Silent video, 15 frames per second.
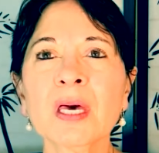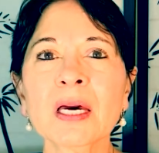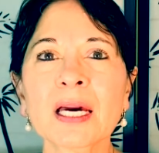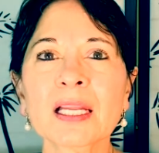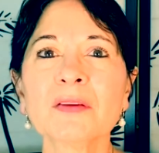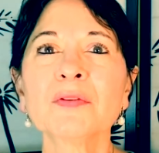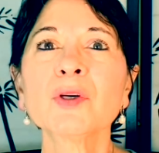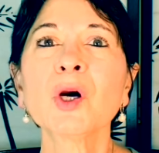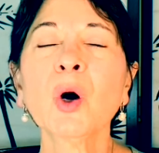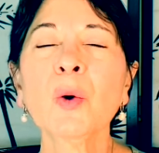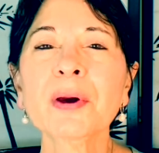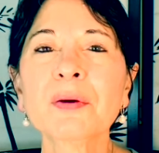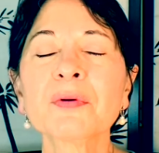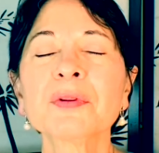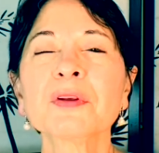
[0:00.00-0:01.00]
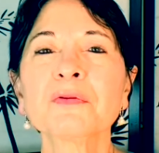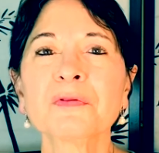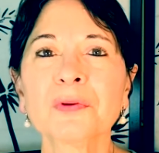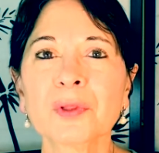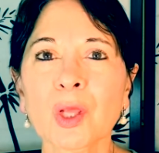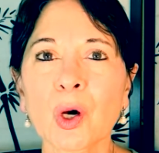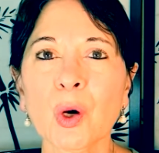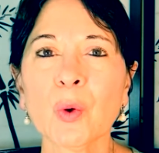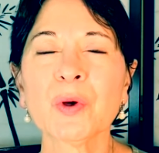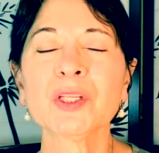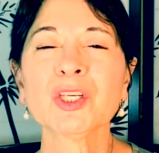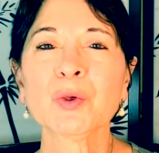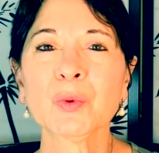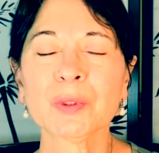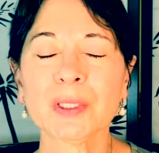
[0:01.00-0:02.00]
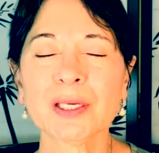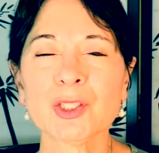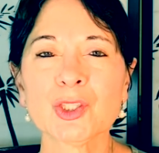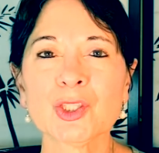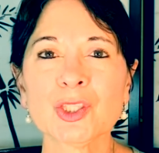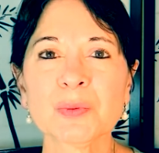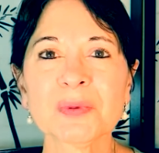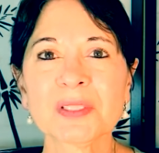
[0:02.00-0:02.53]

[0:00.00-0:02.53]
kind of going with the flow in your relationships.